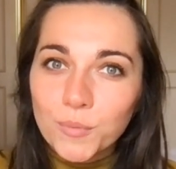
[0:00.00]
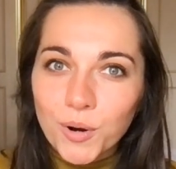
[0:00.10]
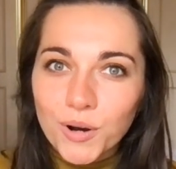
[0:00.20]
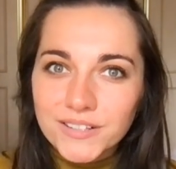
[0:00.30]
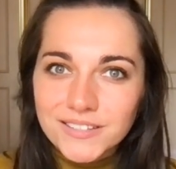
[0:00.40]

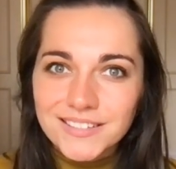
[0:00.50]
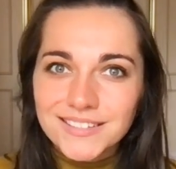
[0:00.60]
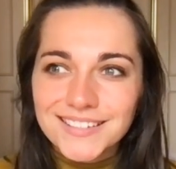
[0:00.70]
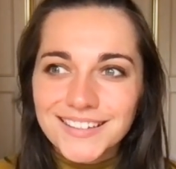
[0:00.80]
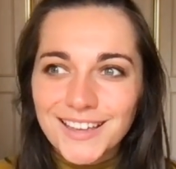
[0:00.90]

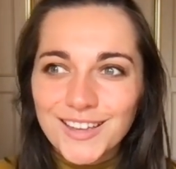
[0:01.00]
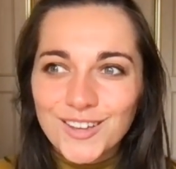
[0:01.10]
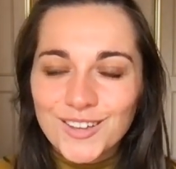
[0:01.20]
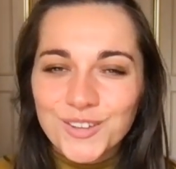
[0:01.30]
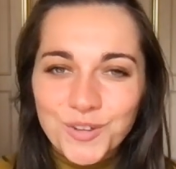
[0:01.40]
person
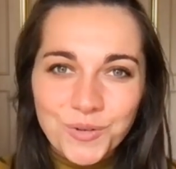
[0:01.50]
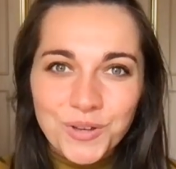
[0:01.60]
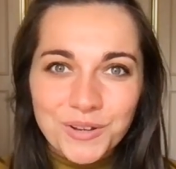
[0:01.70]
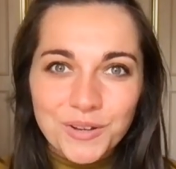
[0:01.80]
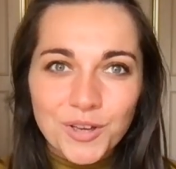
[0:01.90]
who
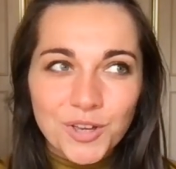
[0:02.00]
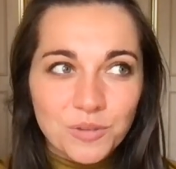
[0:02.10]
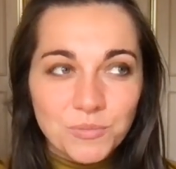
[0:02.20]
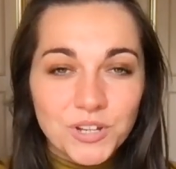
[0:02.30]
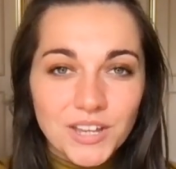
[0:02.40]
can
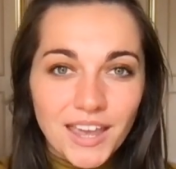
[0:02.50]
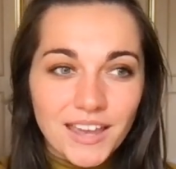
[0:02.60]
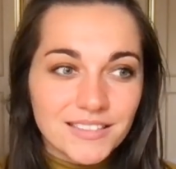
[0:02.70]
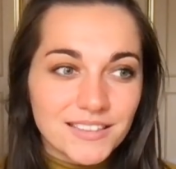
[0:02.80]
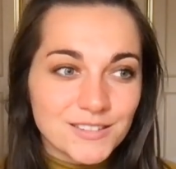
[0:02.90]

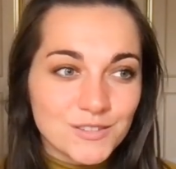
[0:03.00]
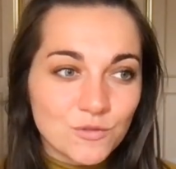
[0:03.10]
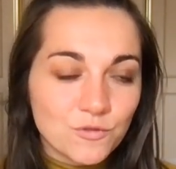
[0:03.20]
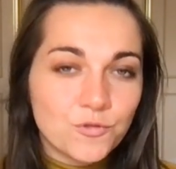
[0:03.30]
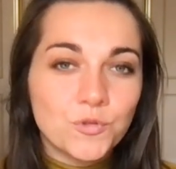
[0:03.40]
communicate this
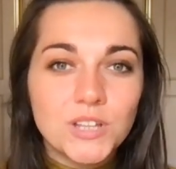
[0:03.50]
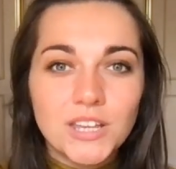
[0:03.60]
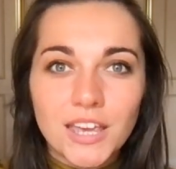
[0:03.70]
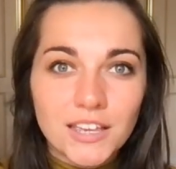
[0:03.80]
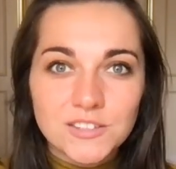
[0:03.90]
fully
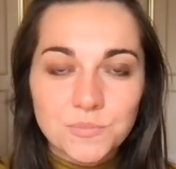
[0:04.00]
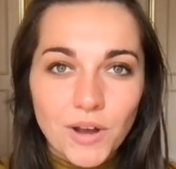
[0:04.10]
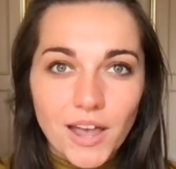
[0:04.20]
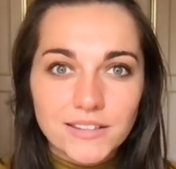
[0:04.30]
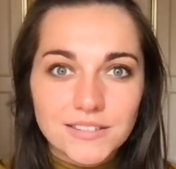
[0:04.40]

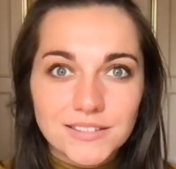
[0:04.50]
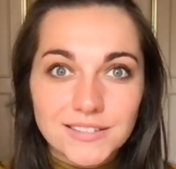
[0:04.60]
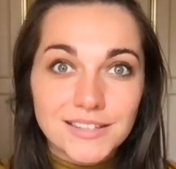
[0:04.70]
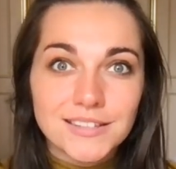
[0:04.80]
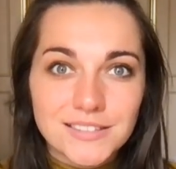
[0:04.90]
expressed
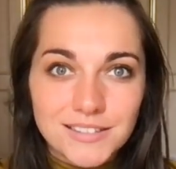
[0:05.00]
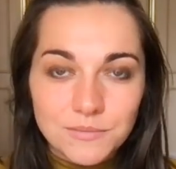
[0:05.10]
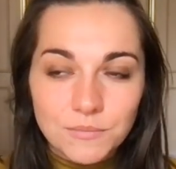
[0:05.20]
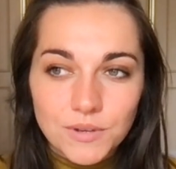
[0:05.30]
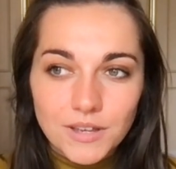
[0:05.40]

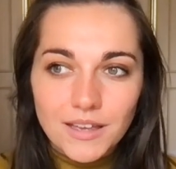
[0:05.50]
system